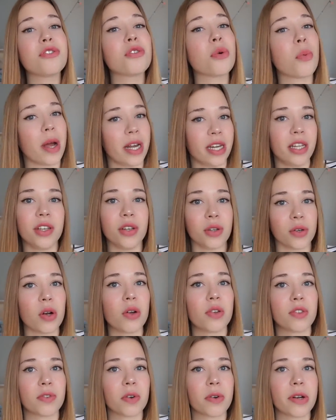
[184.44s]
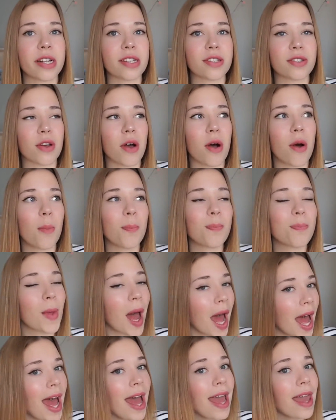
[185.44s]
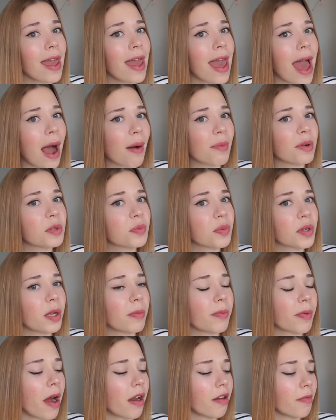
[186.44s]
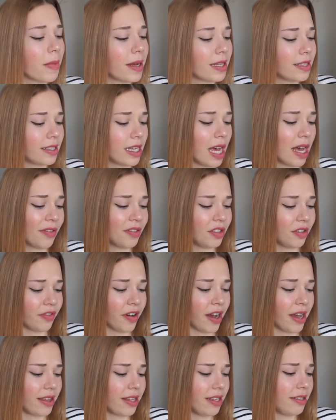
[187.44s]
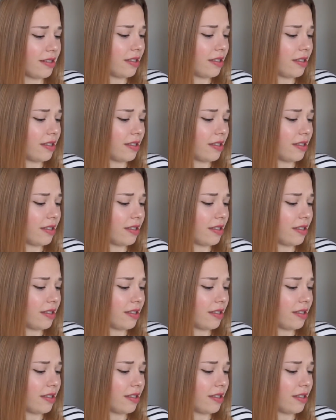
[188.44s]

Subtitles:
20 euros for it. So yeah, I was pretty proud of myself to find this